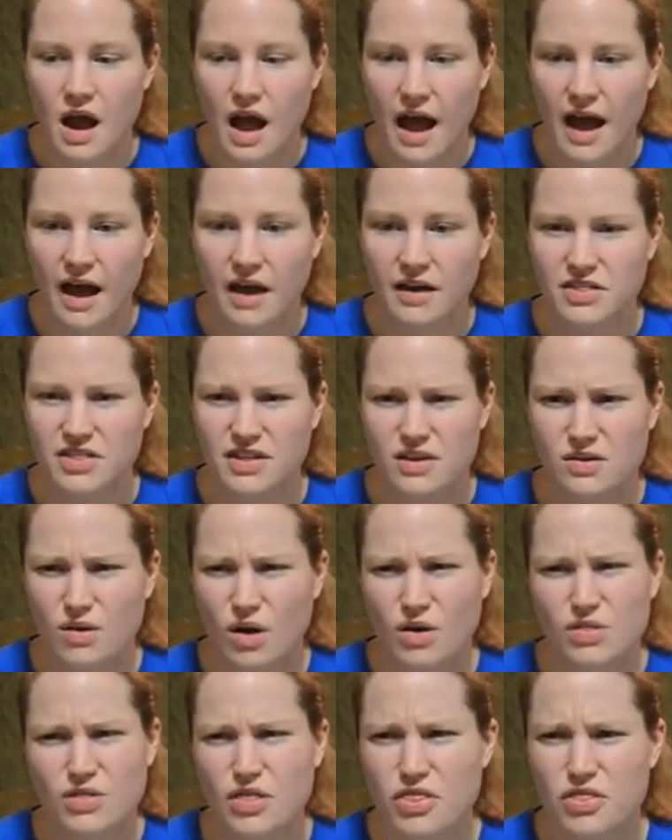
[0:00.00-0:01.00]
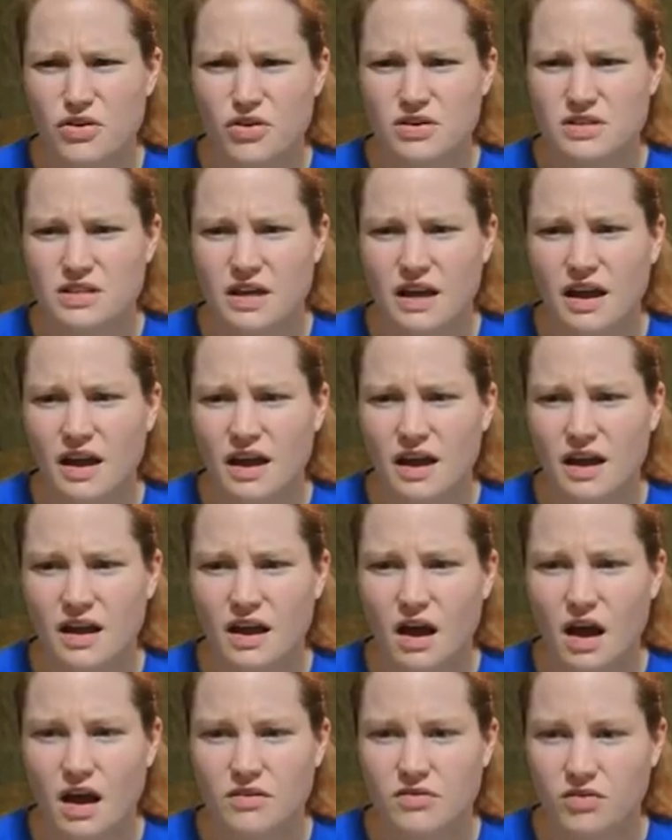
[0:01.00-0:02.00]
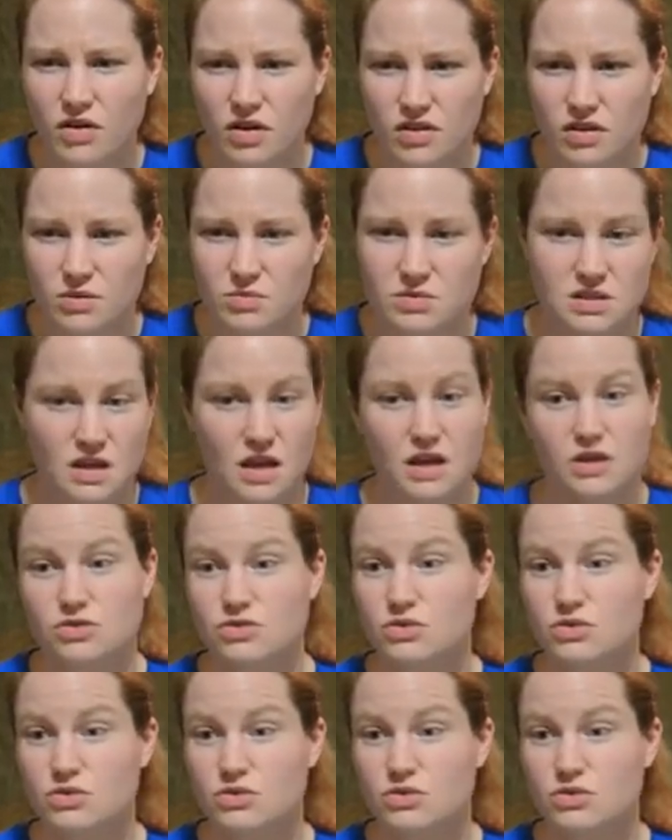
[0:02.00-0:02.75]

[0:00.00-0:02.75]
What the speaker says: I think on the third day, I finally was like,